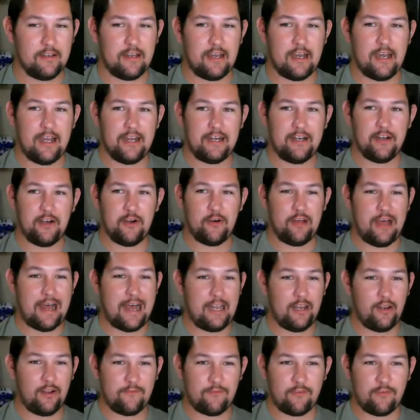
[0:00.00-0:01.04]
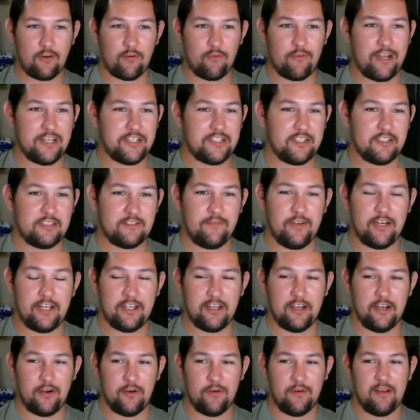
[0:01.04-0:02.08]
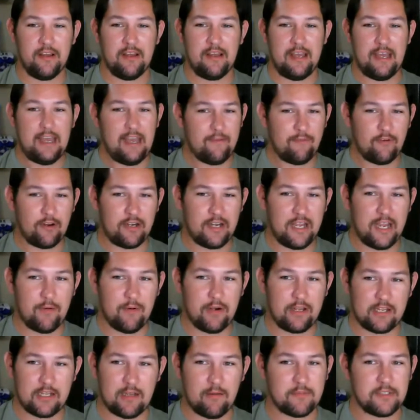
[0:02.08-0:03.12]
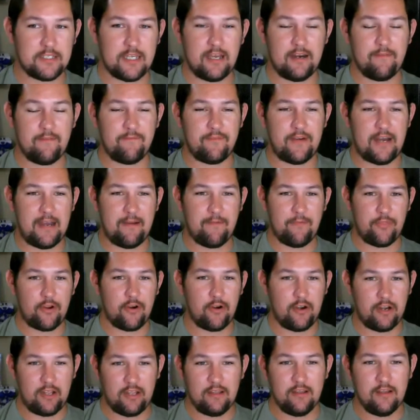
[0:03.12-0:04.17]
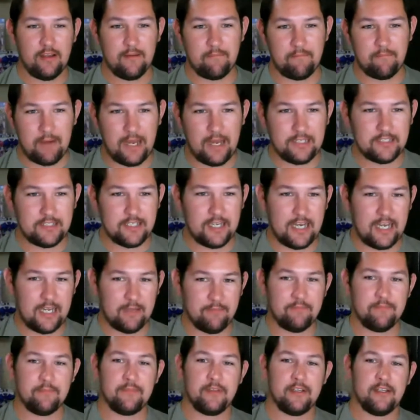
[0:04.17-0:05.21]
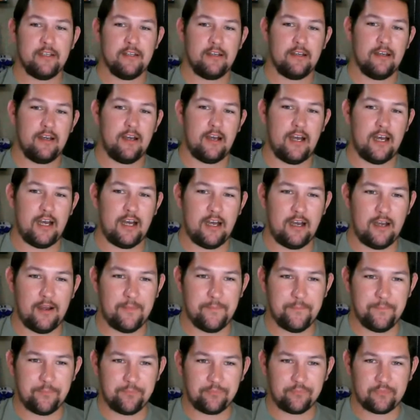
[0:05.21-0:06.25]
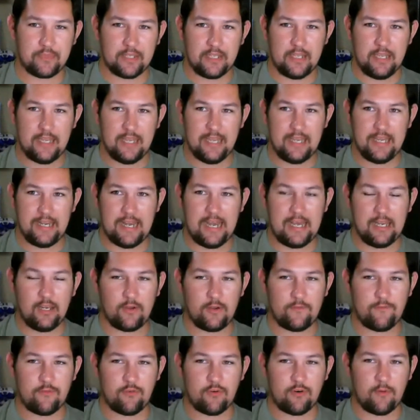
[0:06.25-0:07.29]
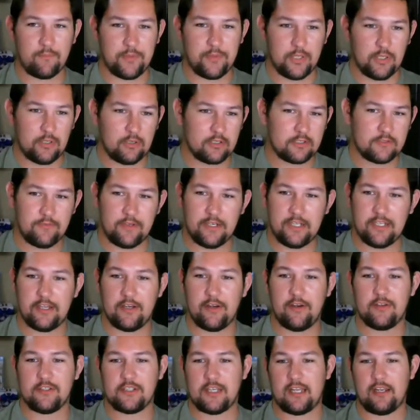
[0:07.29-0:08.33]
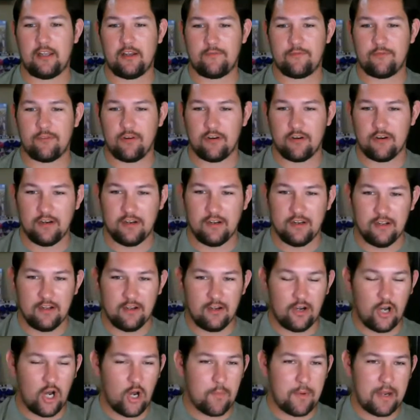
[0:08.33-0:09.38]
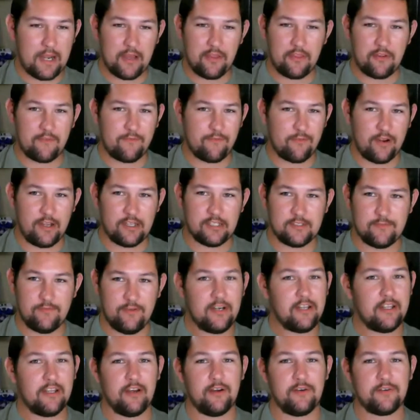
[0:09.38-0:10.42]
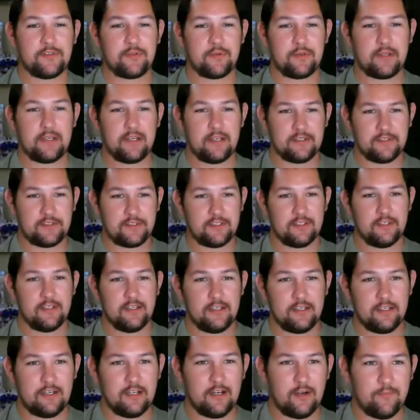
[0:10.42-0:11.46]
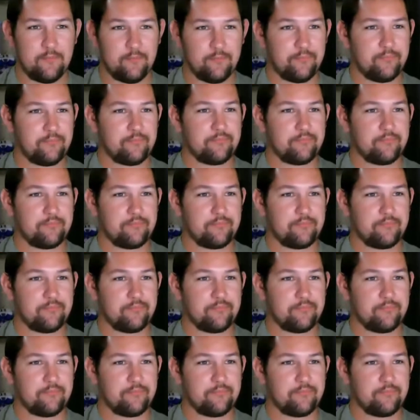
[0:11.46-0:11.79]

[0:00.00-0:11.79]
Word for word: I know I look for Reggie's video every day when it comes out at 5:30 my time, um, and I look for Bueller's videos. I look for all my other friends' videos because you know